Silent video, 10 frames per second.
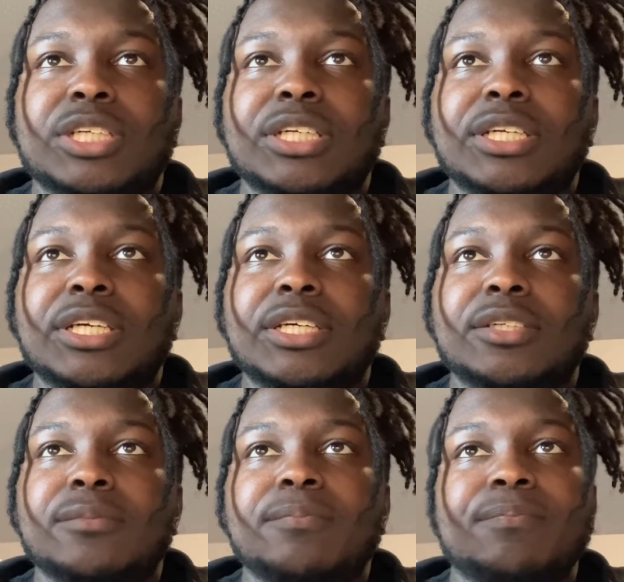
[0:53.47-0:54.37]
and
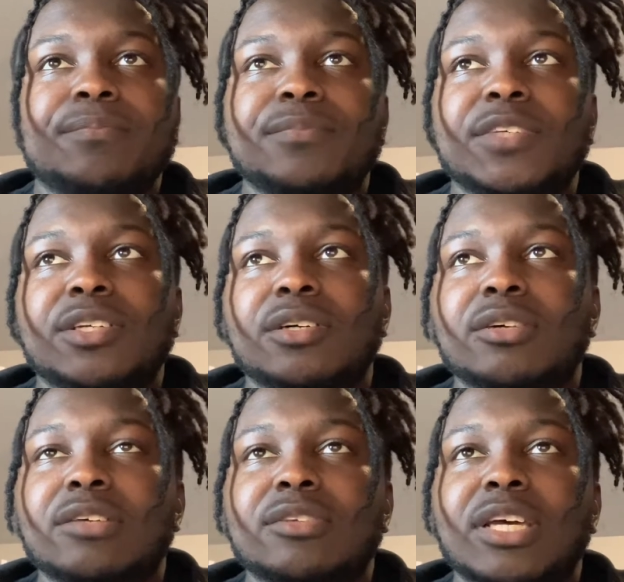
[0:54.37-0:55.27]
then you
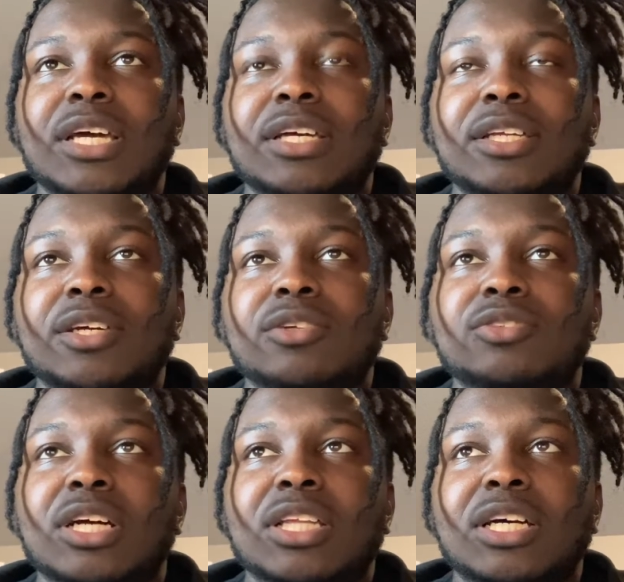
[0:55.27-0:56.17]
know after that they're gonna
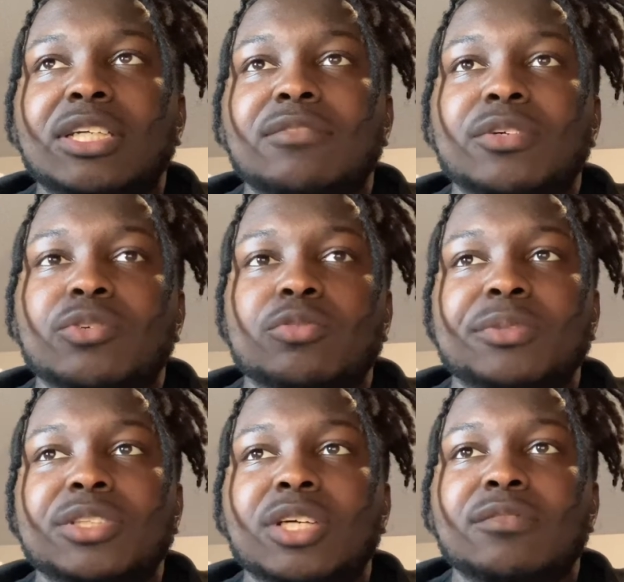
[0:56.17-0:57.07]
try a lot of different
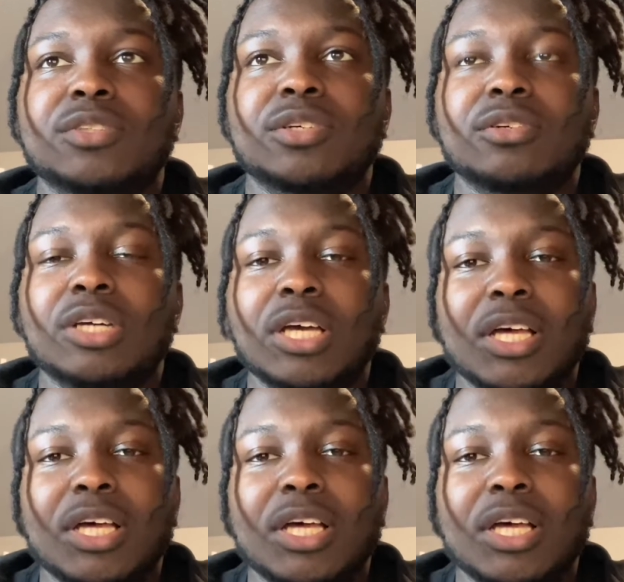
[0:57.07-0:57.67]
groups and stuff. So,